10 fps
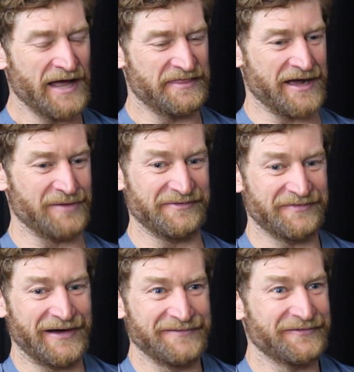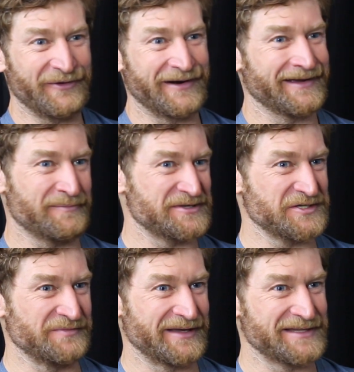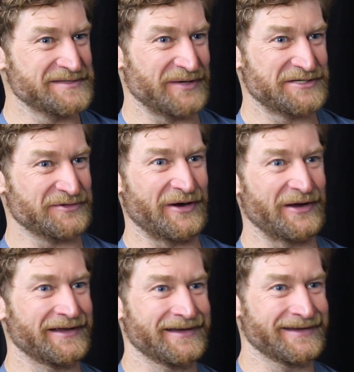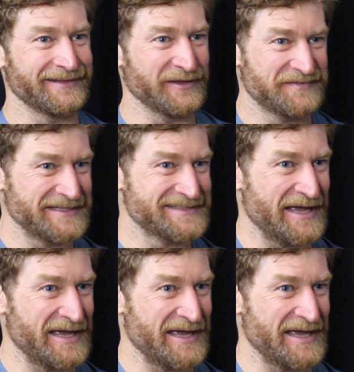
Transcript: I think I'll be fine for it. I'm assuming it's a bunch of running and lifting